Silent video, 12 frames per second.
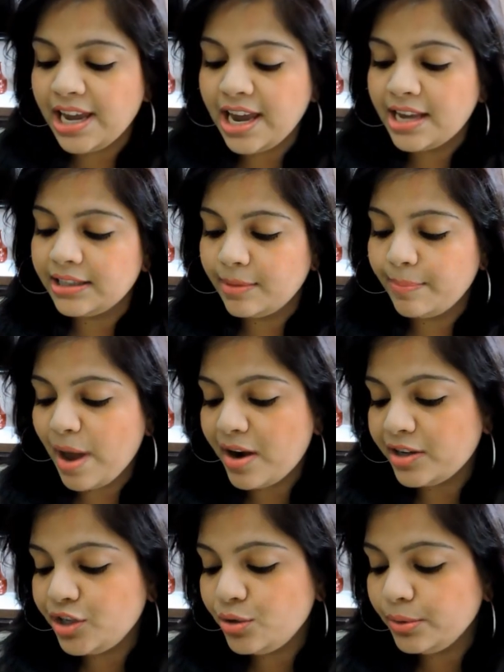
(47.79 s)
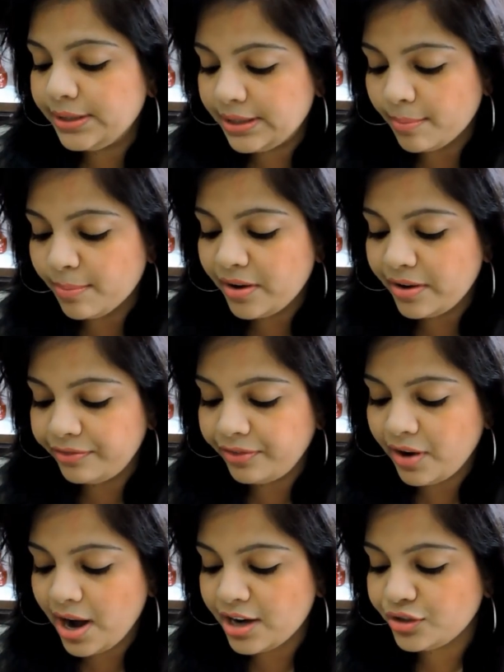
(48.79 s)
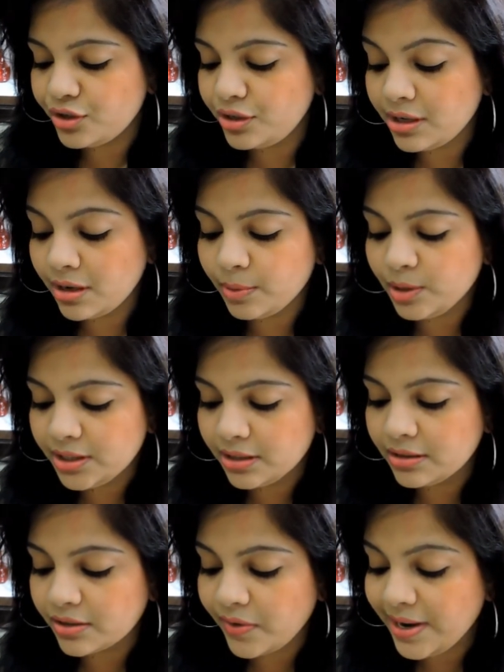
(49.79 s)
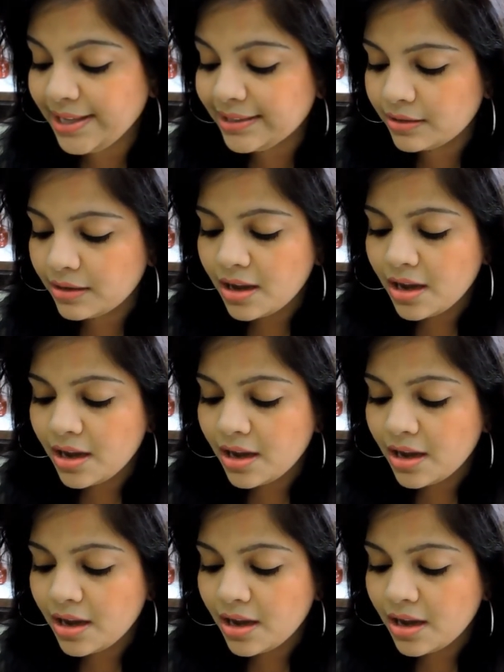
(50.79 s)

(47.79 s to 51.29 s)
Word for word: is the Parachute Summer Refresh Double Sunscreens